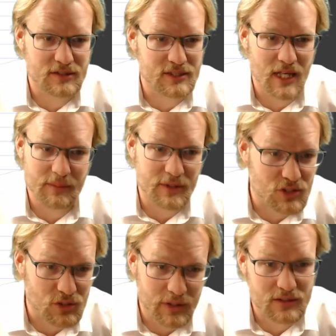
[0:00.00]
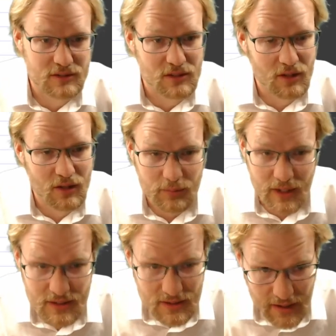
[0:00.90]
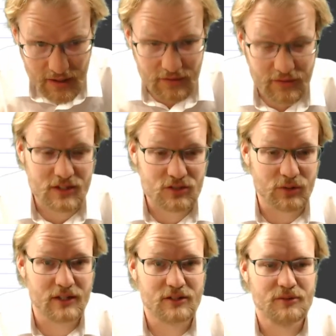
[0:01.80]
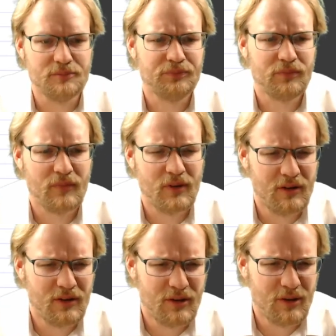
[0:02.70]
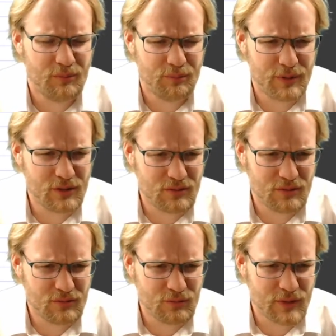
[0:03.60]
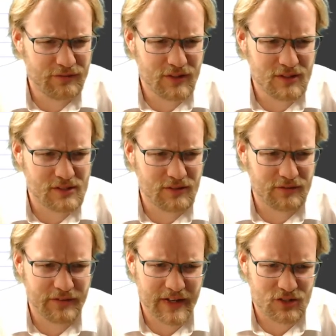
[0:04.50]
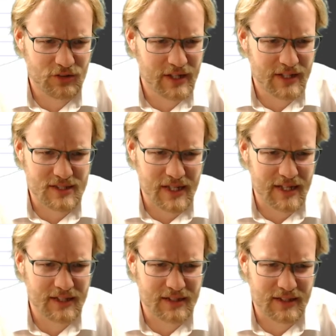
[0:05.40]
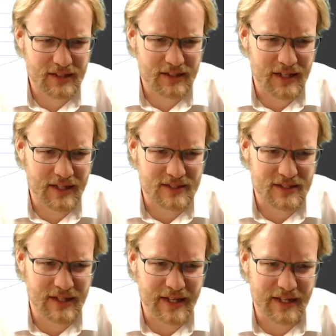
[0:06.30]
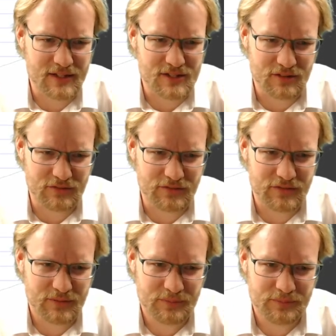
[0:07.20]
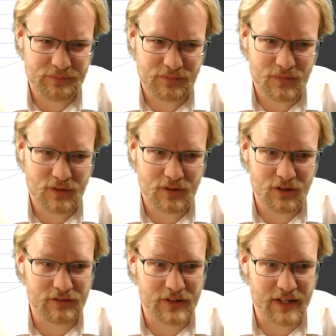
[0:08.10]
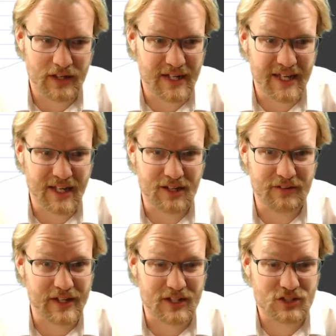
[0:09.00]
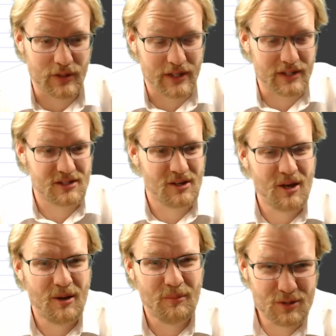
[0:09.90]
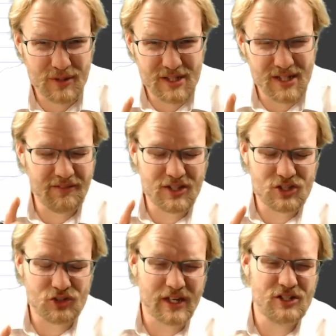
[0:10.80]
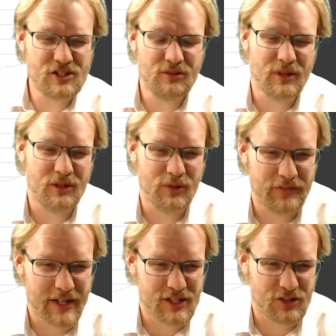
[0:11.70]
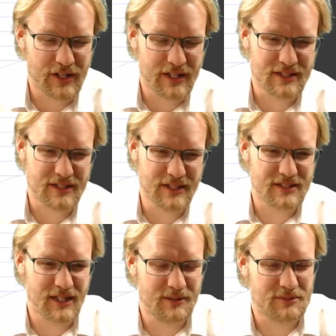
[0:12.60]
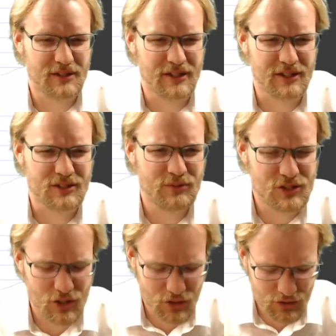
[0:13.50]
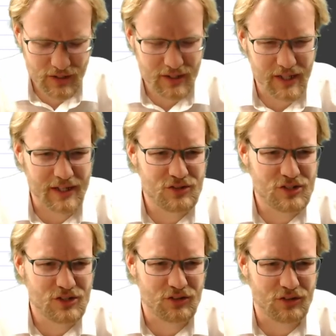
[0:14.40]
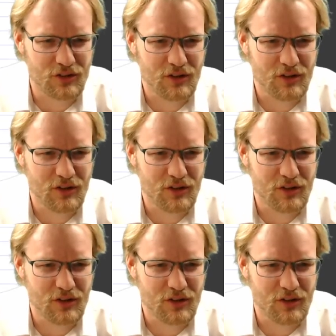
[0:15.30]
the same as 2x plus negative x squared. But we haven't factorized anything that has a negative over here, negative x squared. But we did have a strategy when we factorized these types of things. We turned it into